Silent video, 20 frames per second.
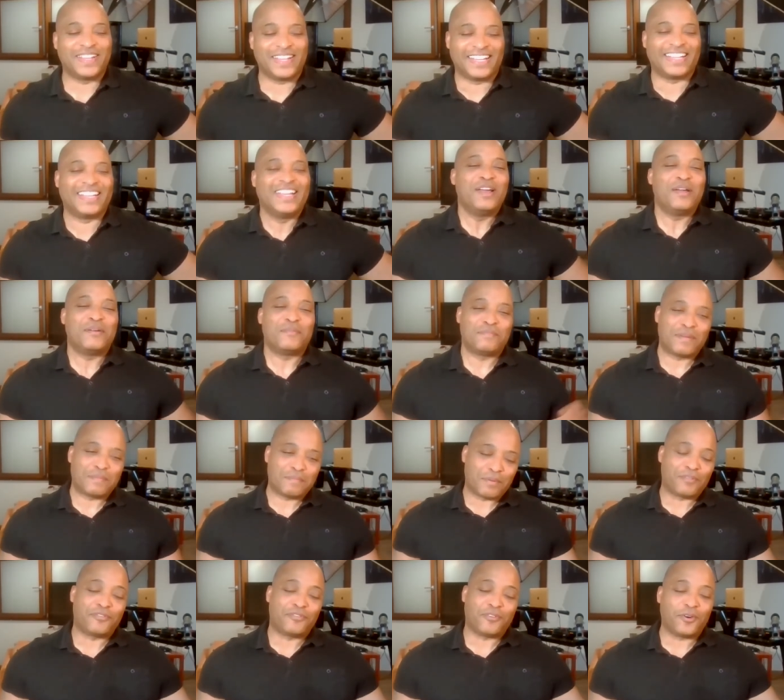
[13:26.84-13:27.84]
oh,
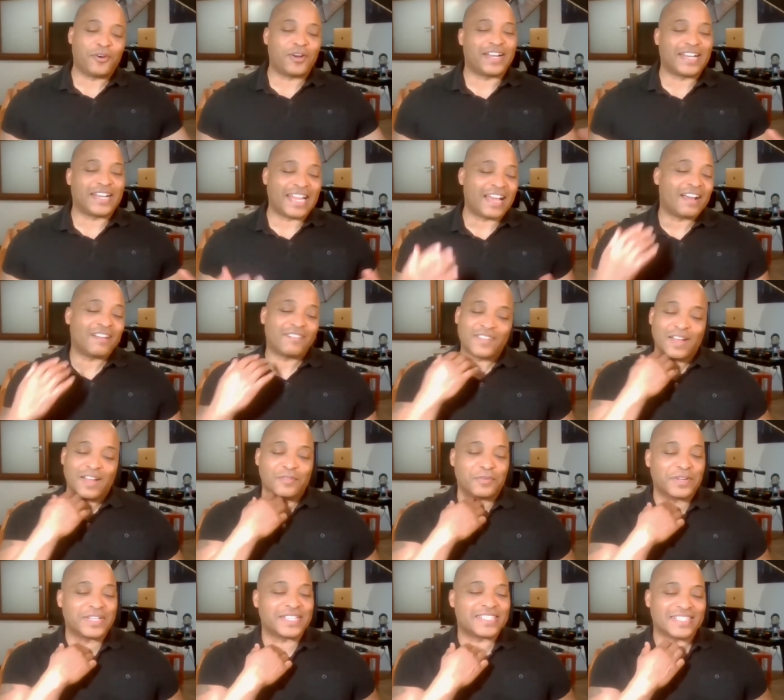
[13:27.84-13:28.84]
oh, still
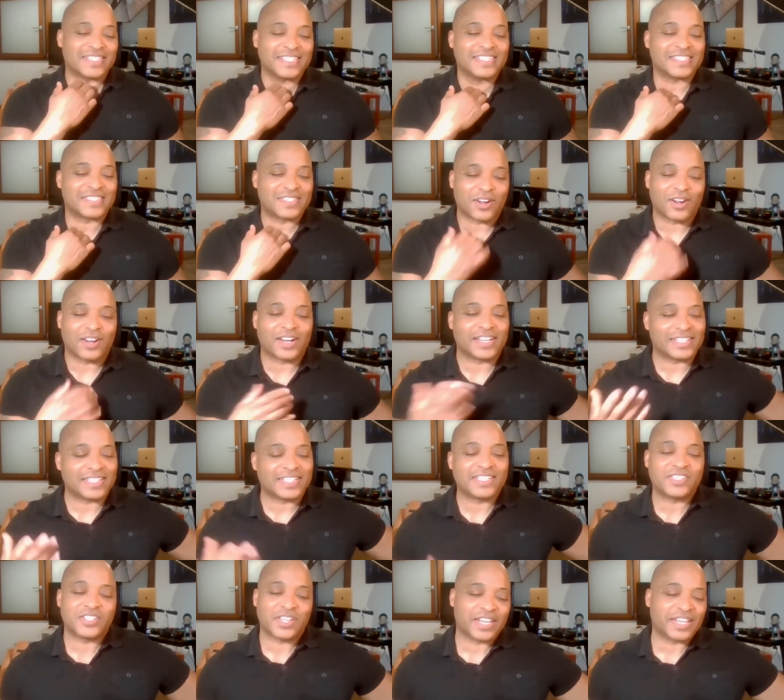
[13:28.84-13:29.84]
I've recently started
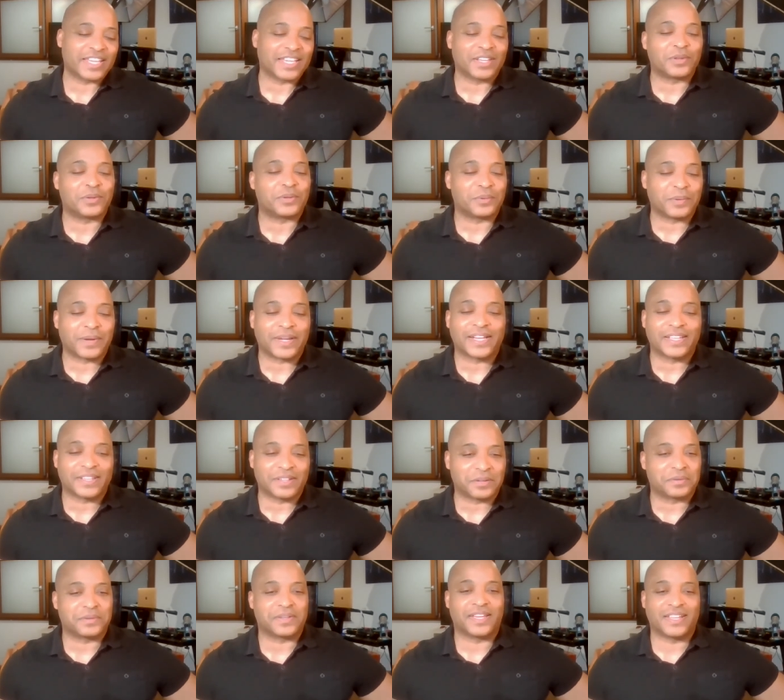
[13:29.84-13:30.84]
DJing again on the
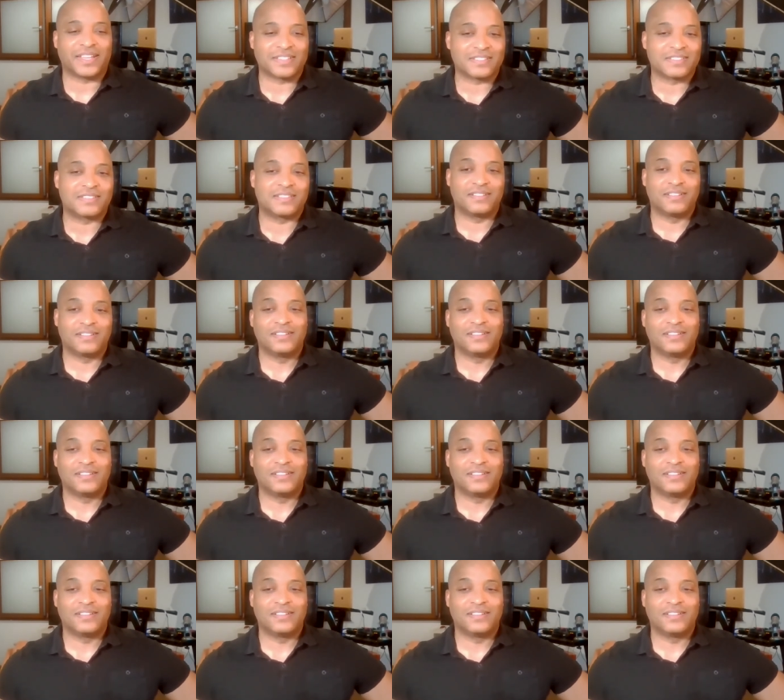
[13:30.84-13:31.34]
radio. Yes.